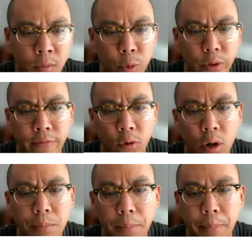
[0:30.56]
We
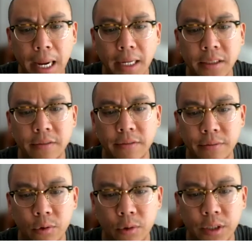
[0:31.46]
form the passive
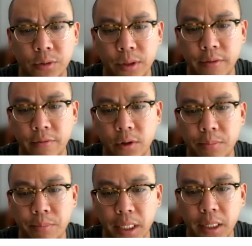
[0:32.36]
voice with the
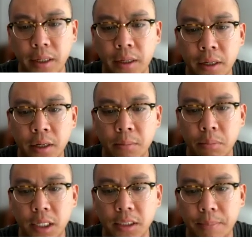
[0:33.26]
verb be
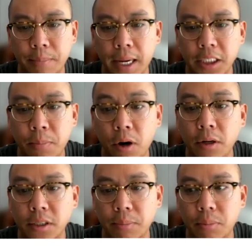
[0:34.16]
plus the past
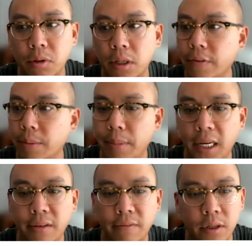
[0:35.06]
participle of the
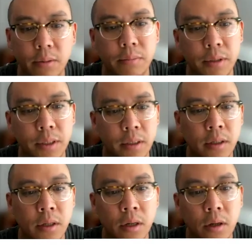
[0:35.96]
main verb.
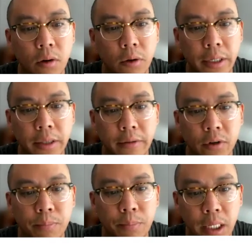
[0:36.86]
Only the
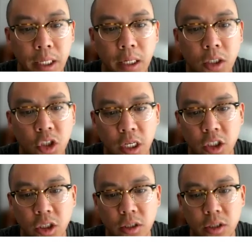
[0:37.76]
verb be
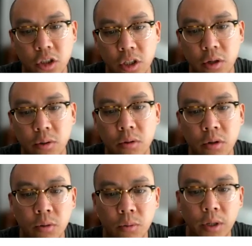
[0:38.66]
changes the show
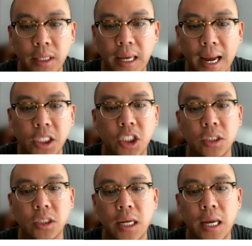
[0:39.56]
when the action